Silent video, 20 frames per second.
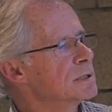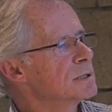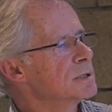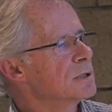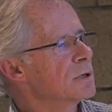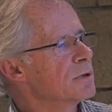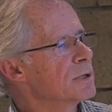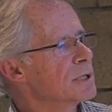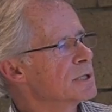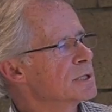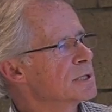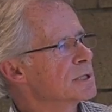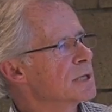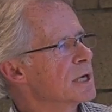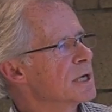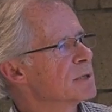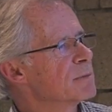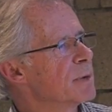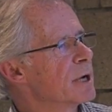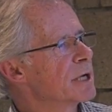So this is
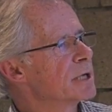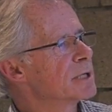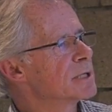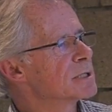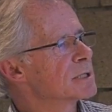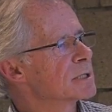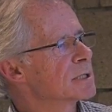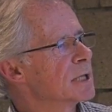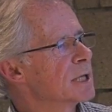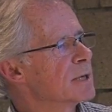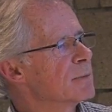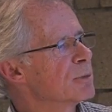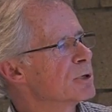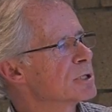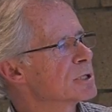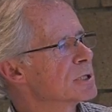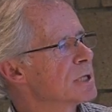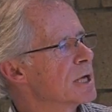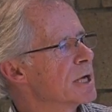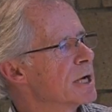kind of my disclaimer
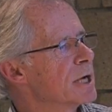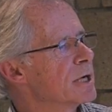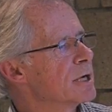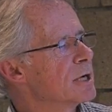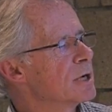slide.